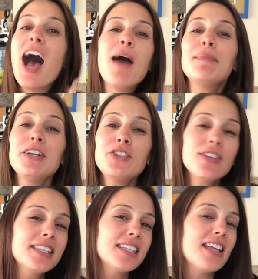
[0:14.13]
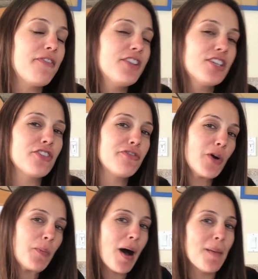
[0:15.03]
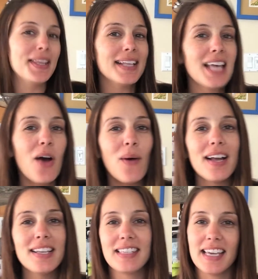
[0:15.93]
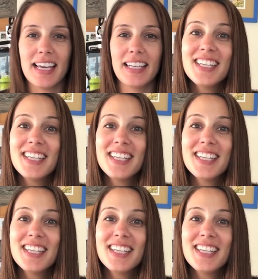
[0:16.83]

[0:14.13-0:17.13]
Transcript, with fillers: I'm not sure that's the definition of faux pas, but that's how I see it.